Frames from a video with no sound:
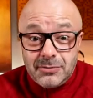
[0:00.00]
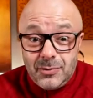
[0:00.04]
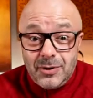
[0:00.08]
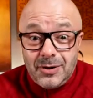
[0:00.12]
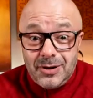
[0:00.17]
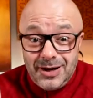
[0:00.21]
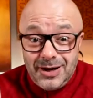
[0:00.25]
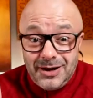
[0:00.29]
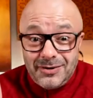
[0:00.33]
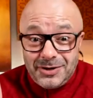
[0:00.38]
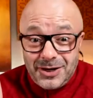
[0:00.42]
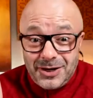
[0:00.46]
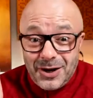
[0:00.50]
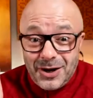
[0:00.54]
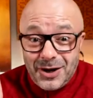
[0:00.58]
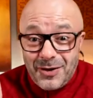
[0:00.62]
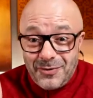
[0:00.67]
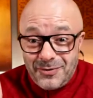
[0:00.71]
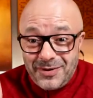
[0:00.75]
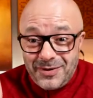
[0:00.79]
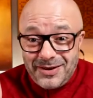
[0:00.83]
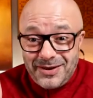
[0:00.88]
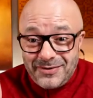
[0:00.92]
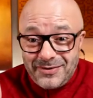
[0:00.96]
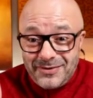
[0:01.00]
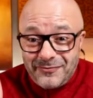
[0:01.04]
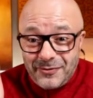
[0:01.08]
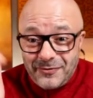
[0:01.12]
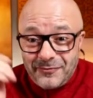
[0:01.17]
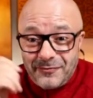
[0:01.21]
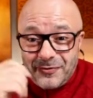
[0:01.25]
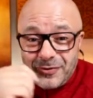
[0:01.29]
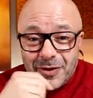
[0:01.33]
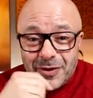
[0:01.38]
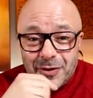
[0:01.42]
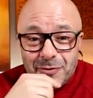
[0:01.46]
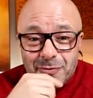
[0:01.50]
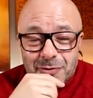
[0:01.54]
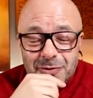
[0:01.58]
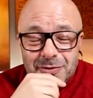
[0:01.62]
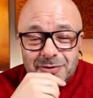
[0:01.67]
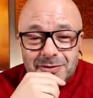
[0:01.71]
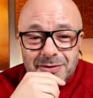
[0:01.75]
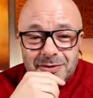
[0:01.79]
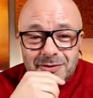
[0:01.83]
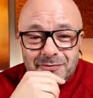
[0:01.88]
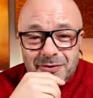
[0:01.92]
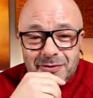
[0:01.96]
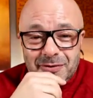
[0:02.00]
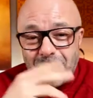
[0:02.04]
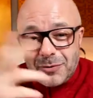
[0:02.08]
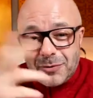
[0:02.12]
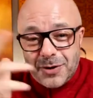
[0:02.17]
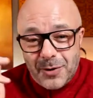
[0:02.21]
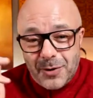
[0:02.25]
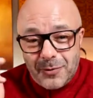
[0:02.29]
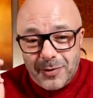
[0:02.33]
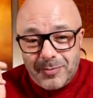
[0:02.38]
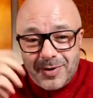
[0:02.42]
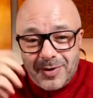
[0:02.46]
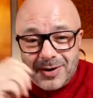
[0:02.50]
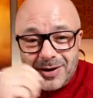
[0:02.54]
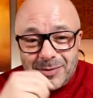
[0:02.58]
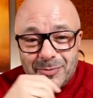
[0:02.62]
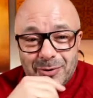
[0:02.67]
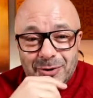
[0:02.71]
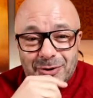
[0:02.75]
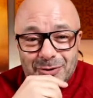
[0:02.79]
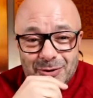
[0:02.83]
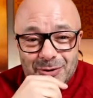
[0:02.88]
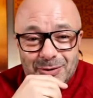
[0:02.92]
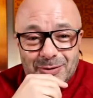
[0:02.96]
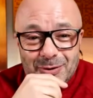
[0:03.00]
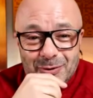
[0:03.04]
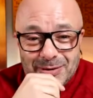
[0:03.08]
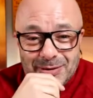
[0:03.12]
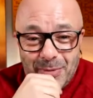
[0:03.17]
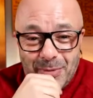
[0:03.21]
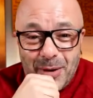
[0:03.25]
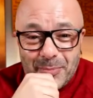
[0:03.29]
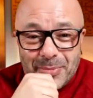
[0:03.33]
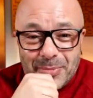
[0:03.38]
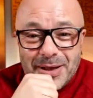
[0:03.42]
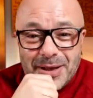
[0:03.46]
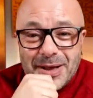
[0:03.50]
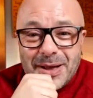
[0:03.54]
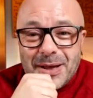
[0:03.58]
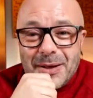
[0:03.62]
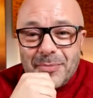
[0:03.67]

will, for those, if you don't know him, anybody look him up,